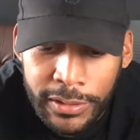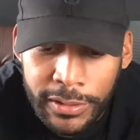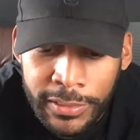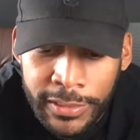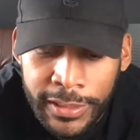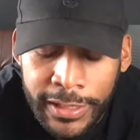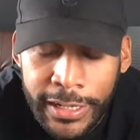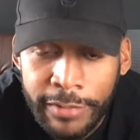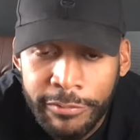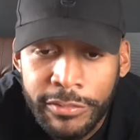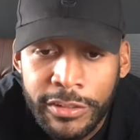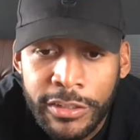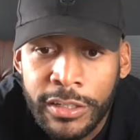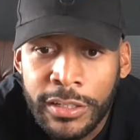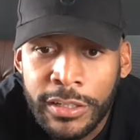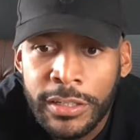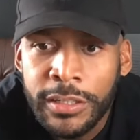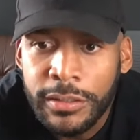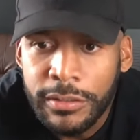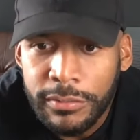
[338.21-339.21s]
that have
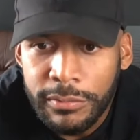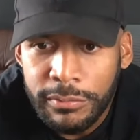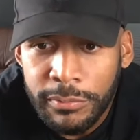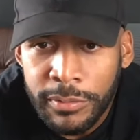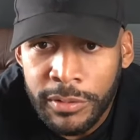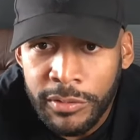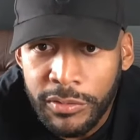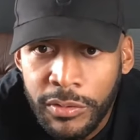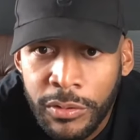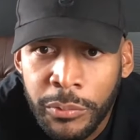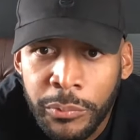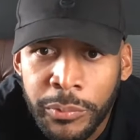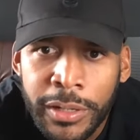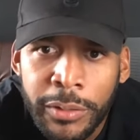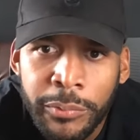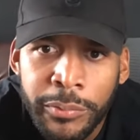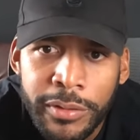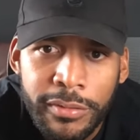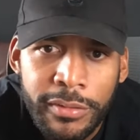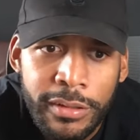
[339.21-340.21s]
done it. And so when I
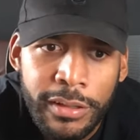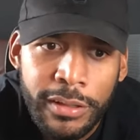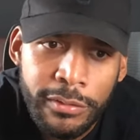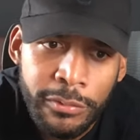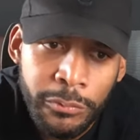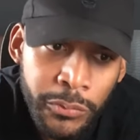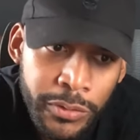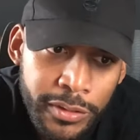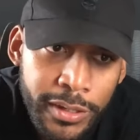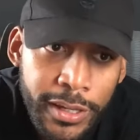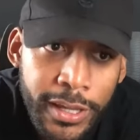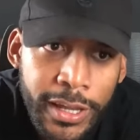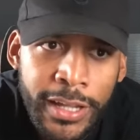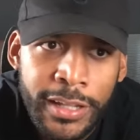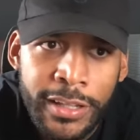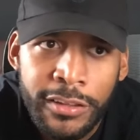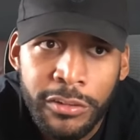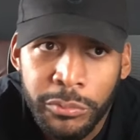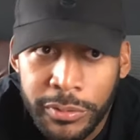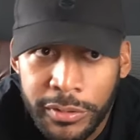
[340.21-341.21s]
went to
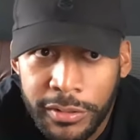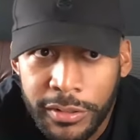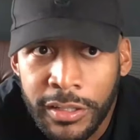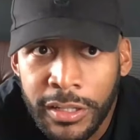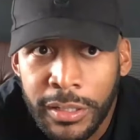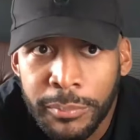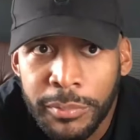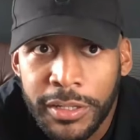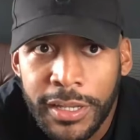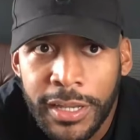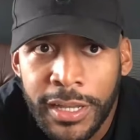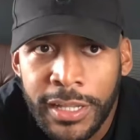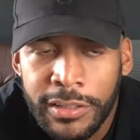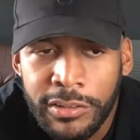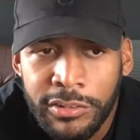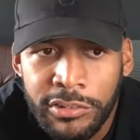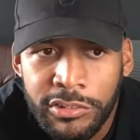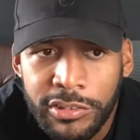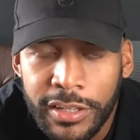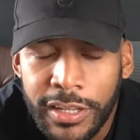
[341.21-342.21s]
college, I went to Columbia
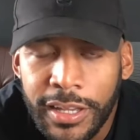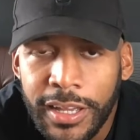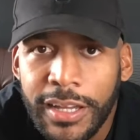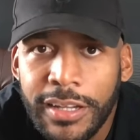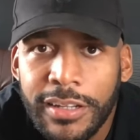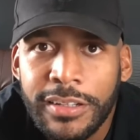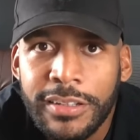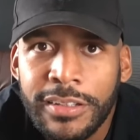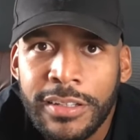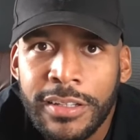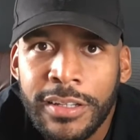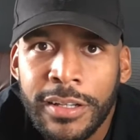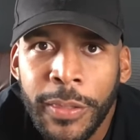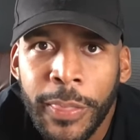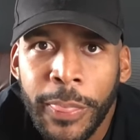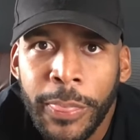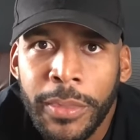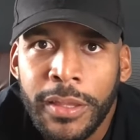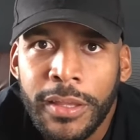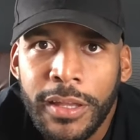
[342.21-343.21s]
College in Chicago.
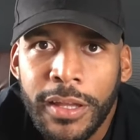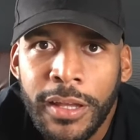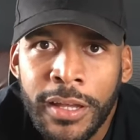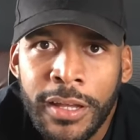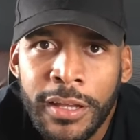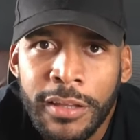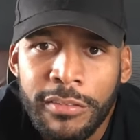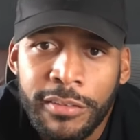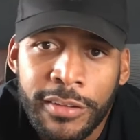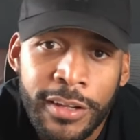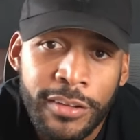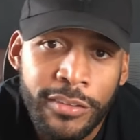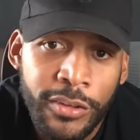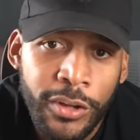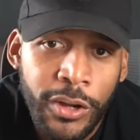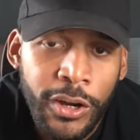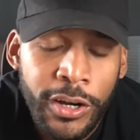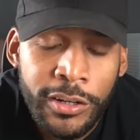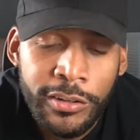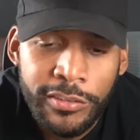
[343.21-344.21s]
So that's an
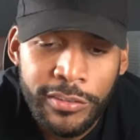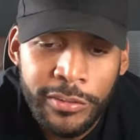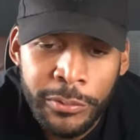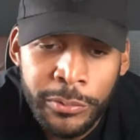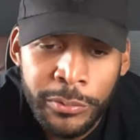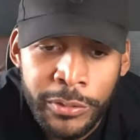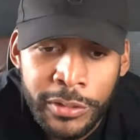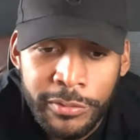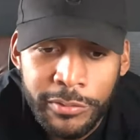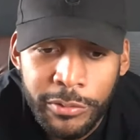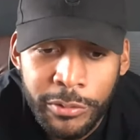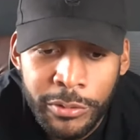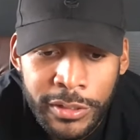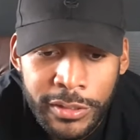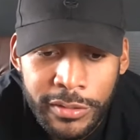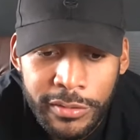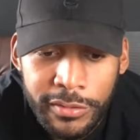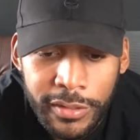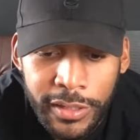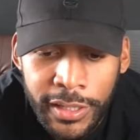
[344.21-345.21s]
art school, of
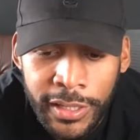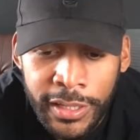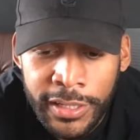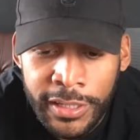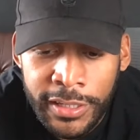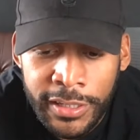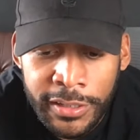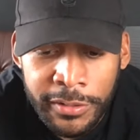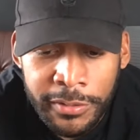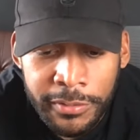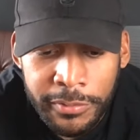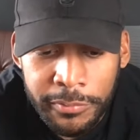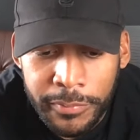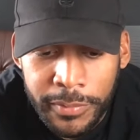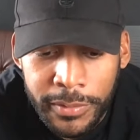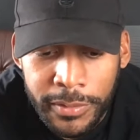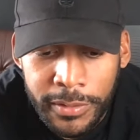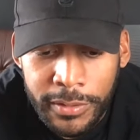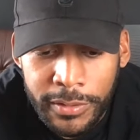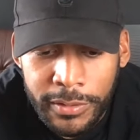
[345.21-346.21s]
course. And
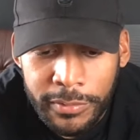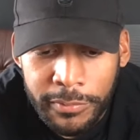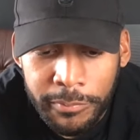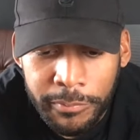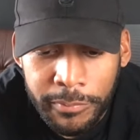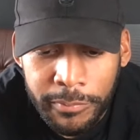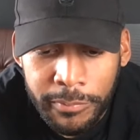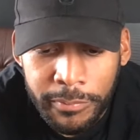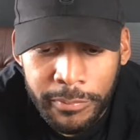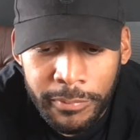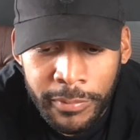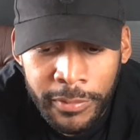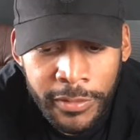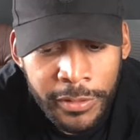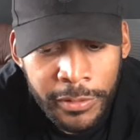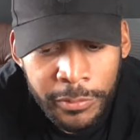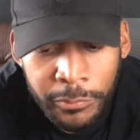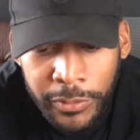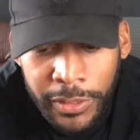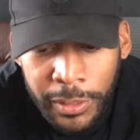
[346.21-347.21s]

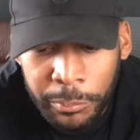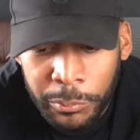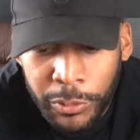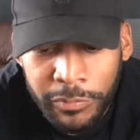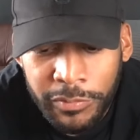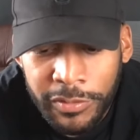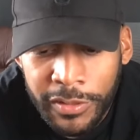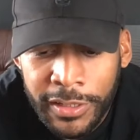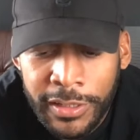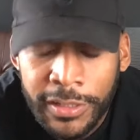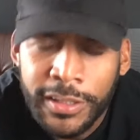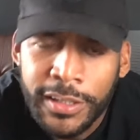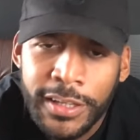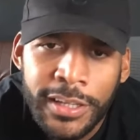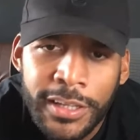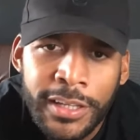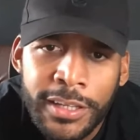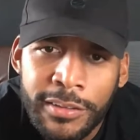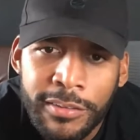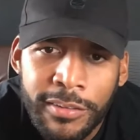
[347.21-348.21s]
then when I moved to
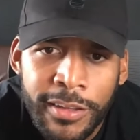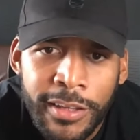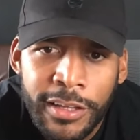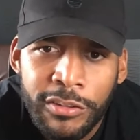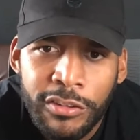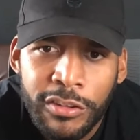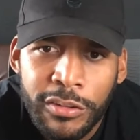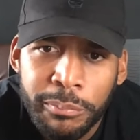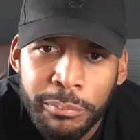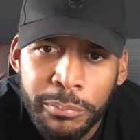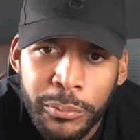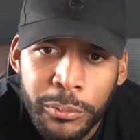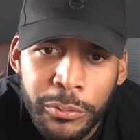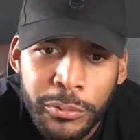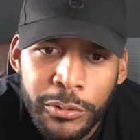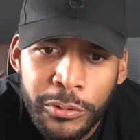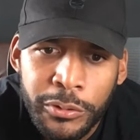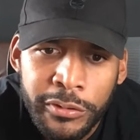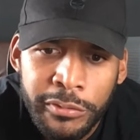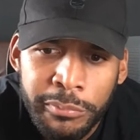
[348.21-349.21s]
LA, it's like I just
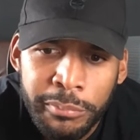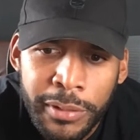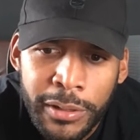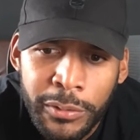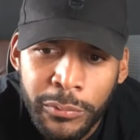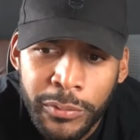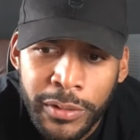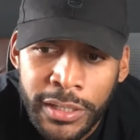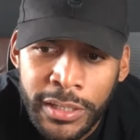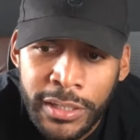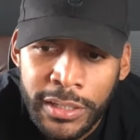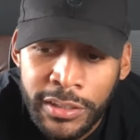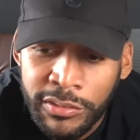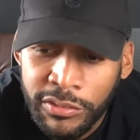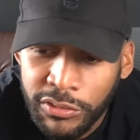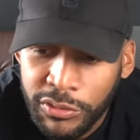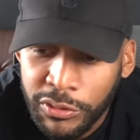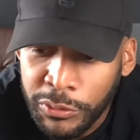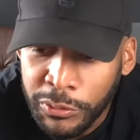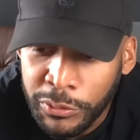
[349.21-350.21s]
bulldozed my way
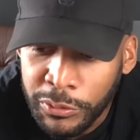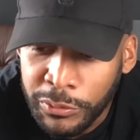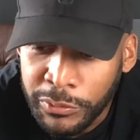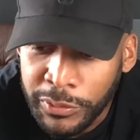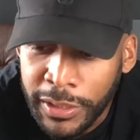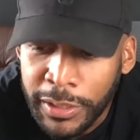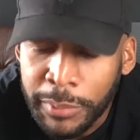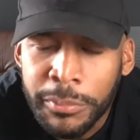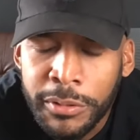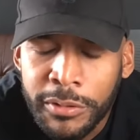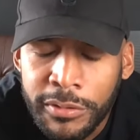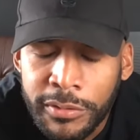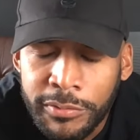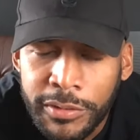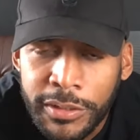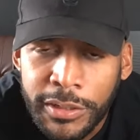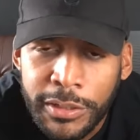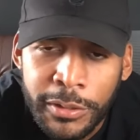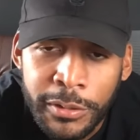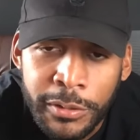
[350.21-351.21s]
into that music
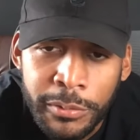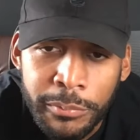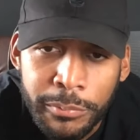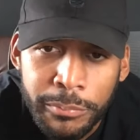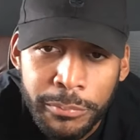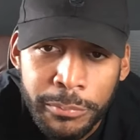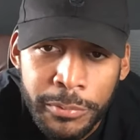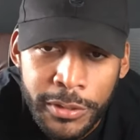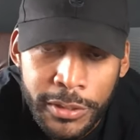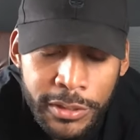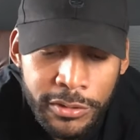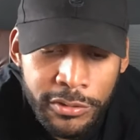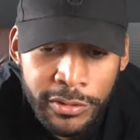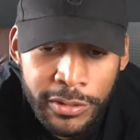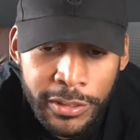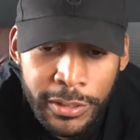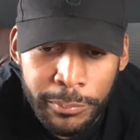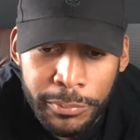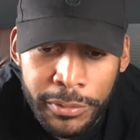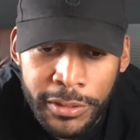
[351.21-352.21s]
video production
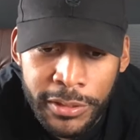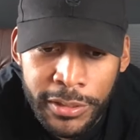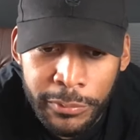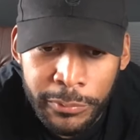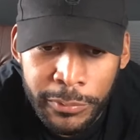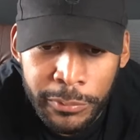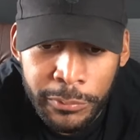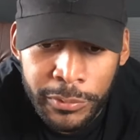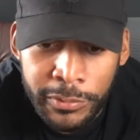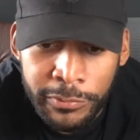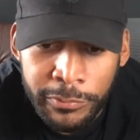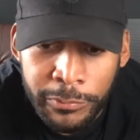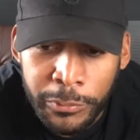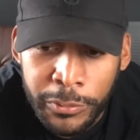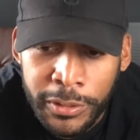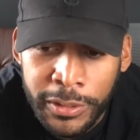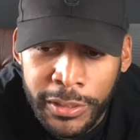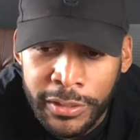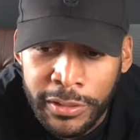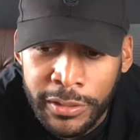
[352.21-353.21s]
company that we worked
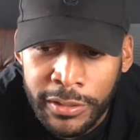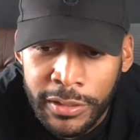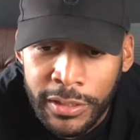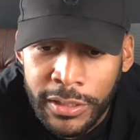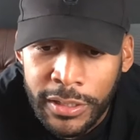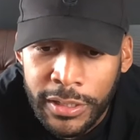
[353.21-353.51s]
for. And